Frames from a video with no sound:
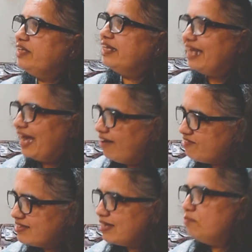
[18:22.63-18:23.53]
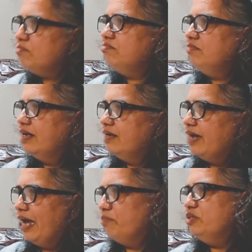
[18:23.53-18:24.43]
then they have some
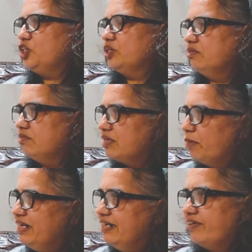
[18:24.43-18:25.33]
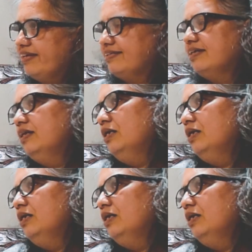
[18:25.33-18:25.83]
ambition, some interest.